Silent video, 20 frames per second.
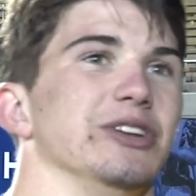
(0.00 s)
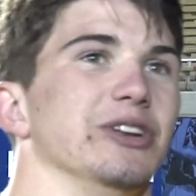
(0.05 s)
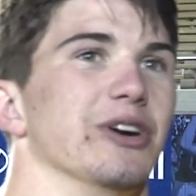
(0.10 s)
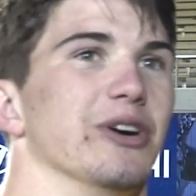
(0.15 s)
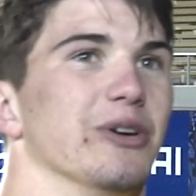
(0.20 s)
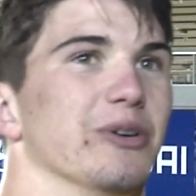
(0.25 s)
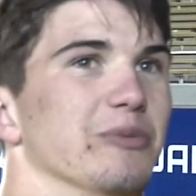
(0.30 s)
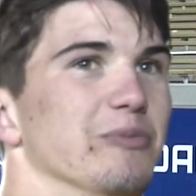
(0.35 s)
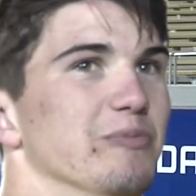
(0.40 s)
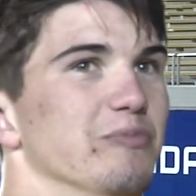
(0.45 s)
you
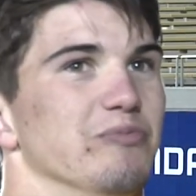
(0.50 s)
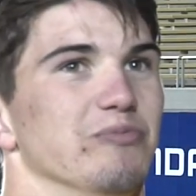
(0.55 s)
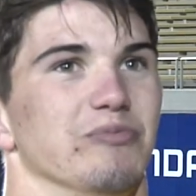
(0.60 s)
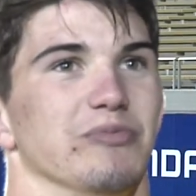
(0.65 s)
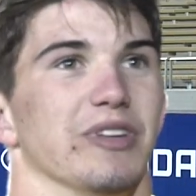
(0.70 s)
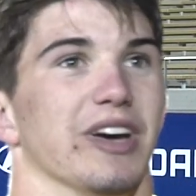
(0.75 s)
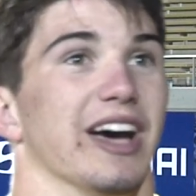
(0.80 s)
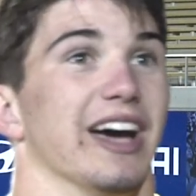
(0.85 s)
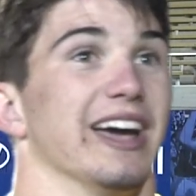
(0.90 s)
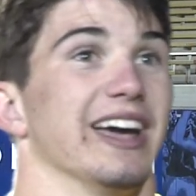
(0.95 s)
know,
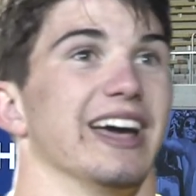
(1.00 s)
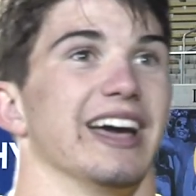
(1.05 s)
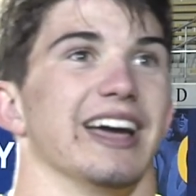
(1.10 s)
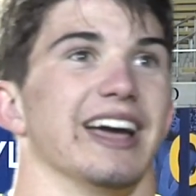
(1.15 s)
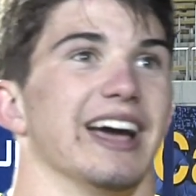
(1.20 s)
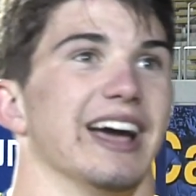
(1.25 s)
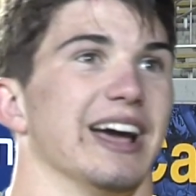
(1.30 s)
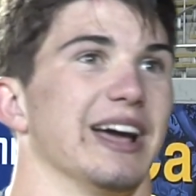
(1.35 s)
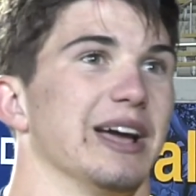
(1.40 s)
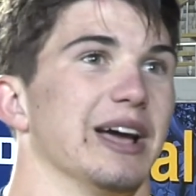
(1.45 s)

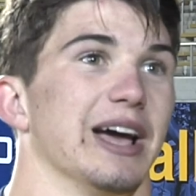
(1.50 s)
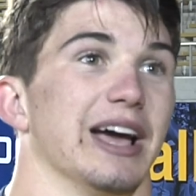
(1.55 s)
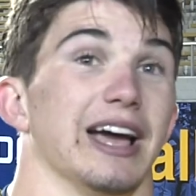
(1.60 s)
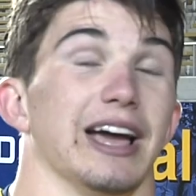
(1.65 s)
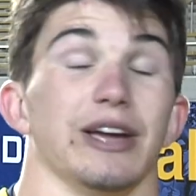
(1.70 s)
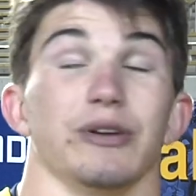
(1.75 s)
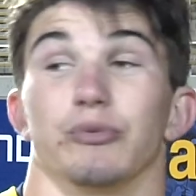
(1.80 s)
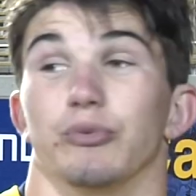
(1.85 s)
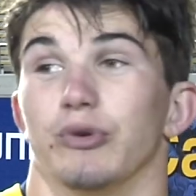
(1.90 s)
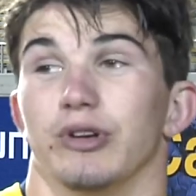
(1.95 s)

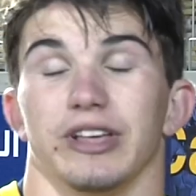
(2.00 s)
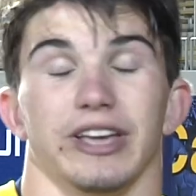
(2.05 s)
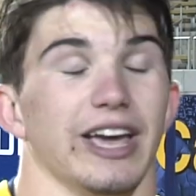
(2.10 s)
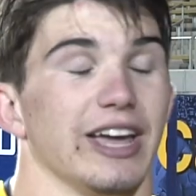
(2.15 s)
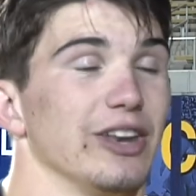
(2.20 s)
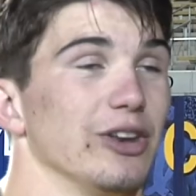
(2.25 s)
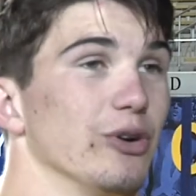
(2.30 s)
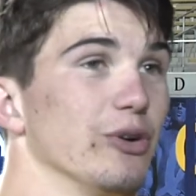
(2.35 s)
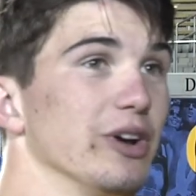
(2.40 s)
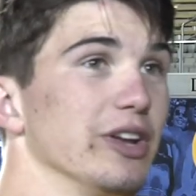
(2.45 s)
I really
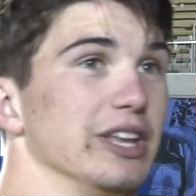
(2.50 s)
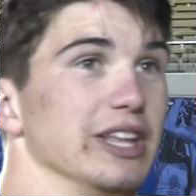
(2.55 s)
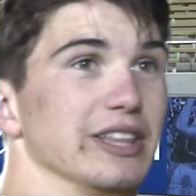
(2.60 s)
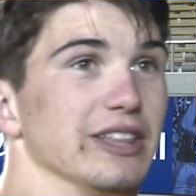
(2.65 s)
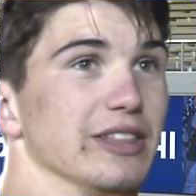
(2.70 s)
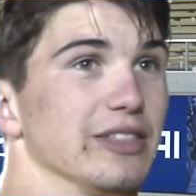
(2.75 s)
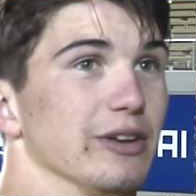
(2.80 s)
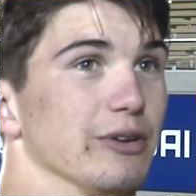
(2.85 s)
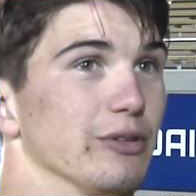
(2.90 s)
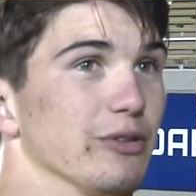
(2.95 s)
had no idea
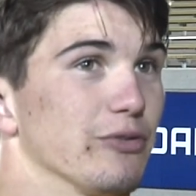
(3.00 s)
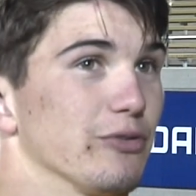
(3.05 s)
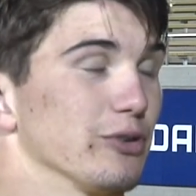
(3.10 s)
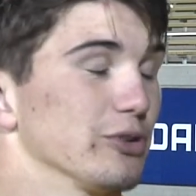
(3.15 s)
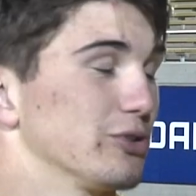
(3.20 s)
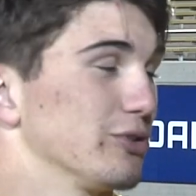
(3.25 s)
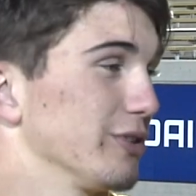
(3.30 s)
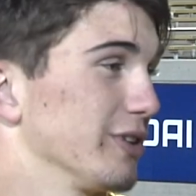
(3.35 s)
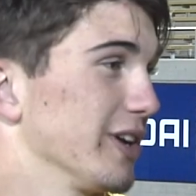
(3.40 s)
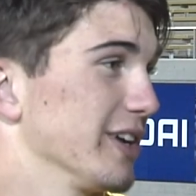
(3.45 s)
that they were the
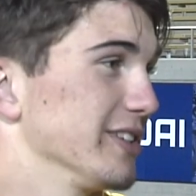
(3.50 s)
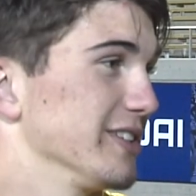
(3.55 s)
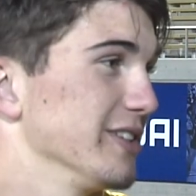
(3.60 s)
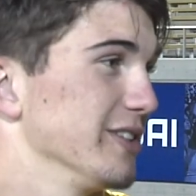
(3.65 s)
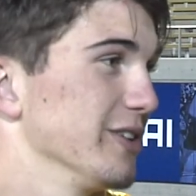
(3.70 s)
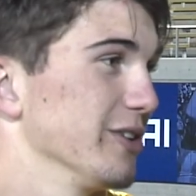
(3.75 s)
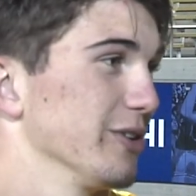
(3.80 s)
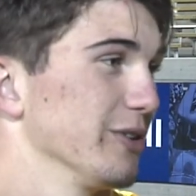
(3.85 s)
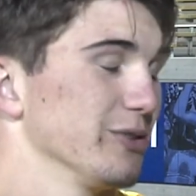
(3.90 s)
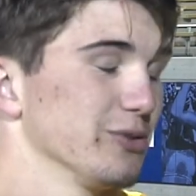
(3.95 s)
first string guys in
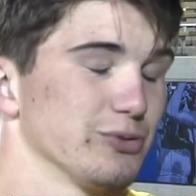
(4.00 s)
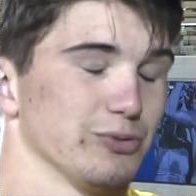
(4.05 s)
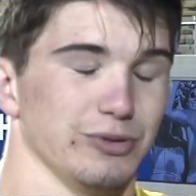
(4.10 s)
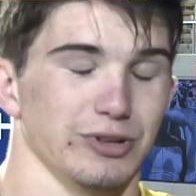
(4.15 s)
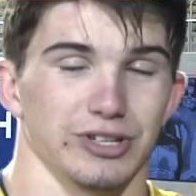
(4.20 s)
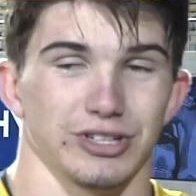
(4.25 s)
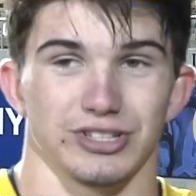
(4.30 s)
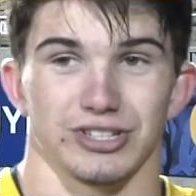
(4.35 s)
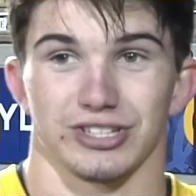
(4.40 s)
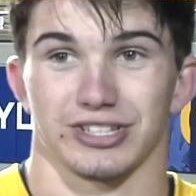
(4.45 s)
there. It was
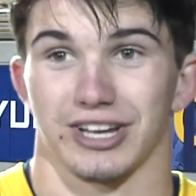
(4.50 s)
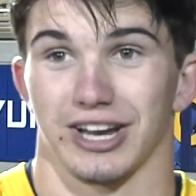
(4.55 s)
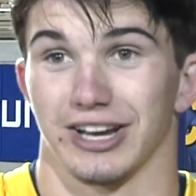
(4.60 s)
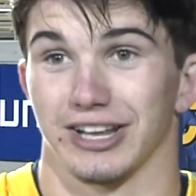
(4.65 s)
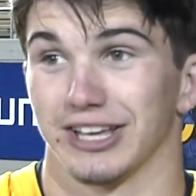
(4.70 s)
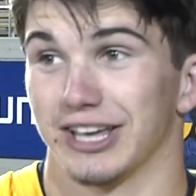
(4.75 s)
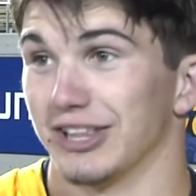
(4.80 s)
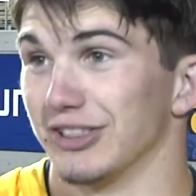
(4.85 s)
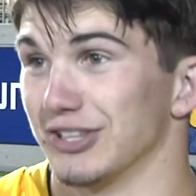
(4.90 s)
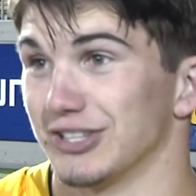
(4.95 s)
really just kind
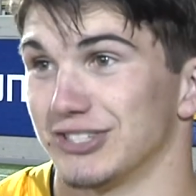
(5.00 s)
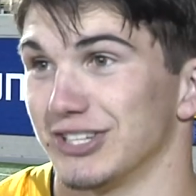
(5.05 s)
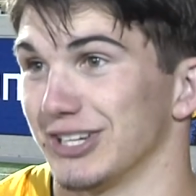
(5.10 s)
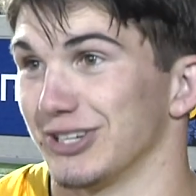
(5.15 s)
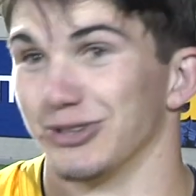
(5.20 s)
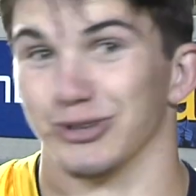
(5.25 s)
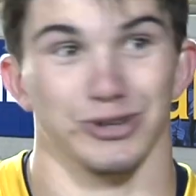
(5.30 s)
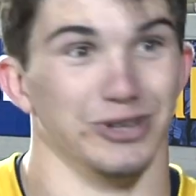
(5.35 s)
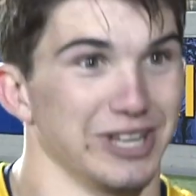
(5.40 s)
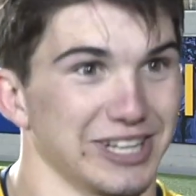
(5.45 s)
of getting the
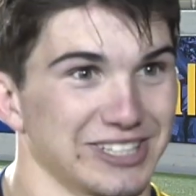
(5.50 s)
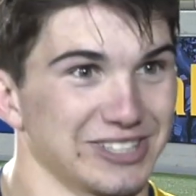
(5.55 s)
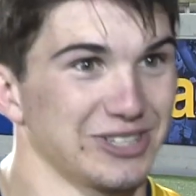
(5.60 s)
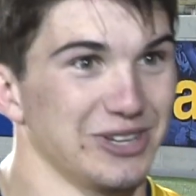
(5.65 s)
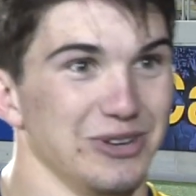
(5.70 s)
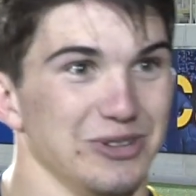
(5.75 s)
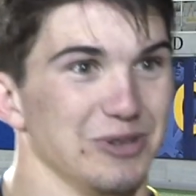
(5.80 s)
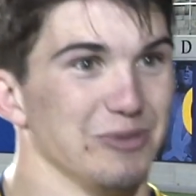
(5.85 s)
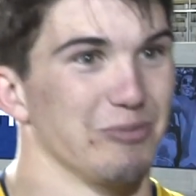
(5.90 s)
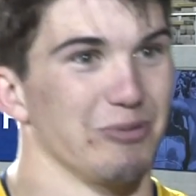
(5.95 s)
signal and
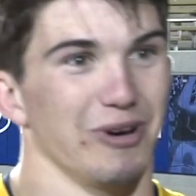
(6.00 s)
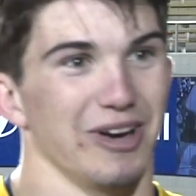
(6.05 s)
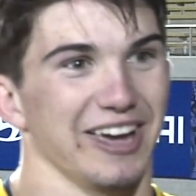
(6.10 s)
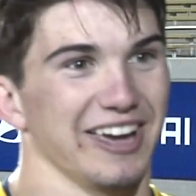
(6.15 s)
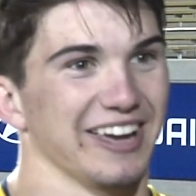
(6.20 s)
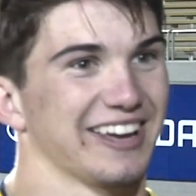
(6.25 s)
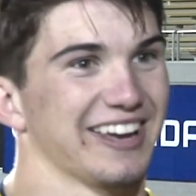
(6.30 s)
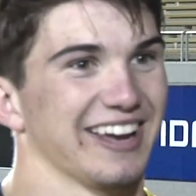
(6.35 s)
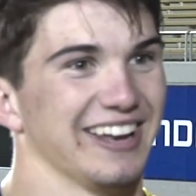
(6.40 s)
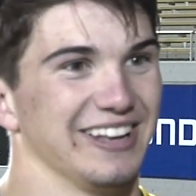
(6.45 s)
executing the
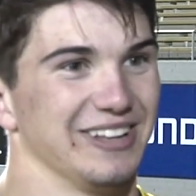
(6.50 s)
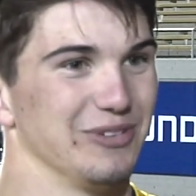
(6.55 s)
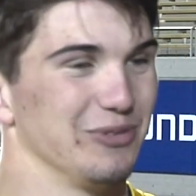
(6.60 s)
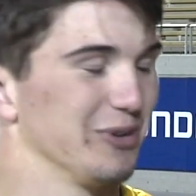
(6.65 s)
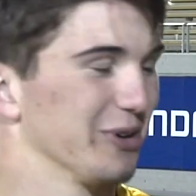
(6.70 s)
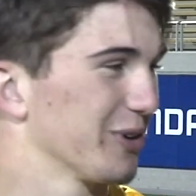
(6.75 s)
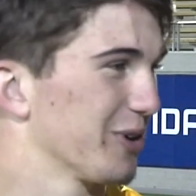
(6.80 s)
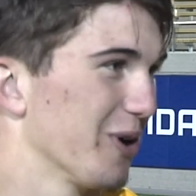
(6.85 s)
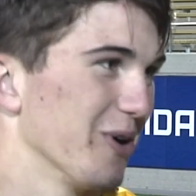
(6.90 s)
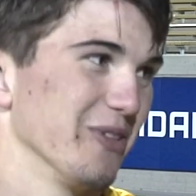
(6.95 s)
play.
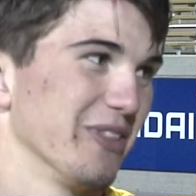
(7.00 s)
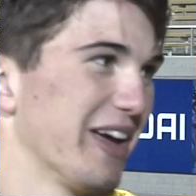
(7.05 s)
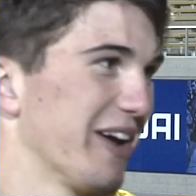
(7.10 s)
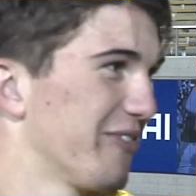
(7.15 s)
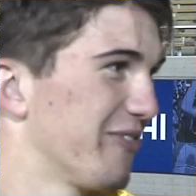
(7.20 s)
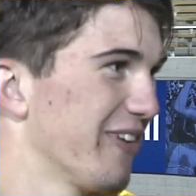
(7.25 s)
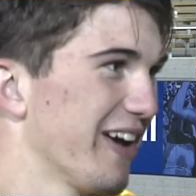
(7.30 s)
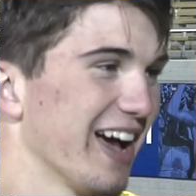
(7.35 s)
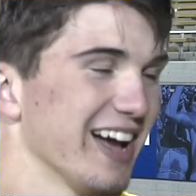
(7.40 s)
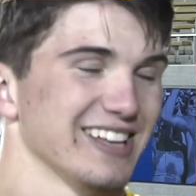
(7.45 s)
We were going
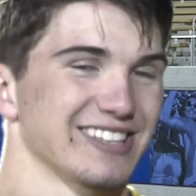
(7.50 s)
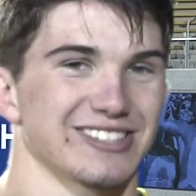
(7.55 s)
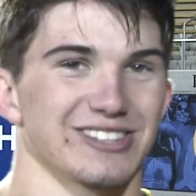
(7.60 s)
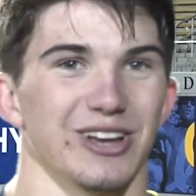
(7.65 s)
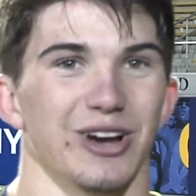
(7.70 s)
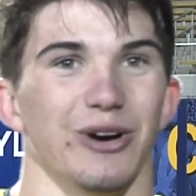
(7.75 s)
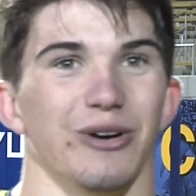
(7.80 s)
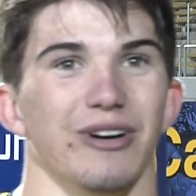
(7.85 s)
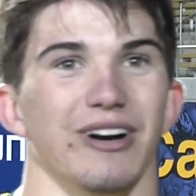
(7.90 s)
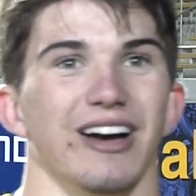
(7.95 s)
that fast,
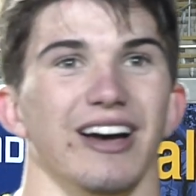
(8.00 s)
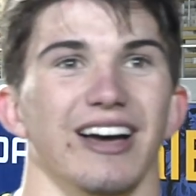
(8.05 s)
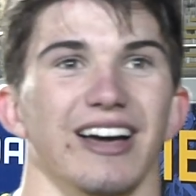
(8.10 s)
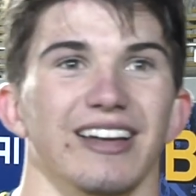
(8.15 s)
so.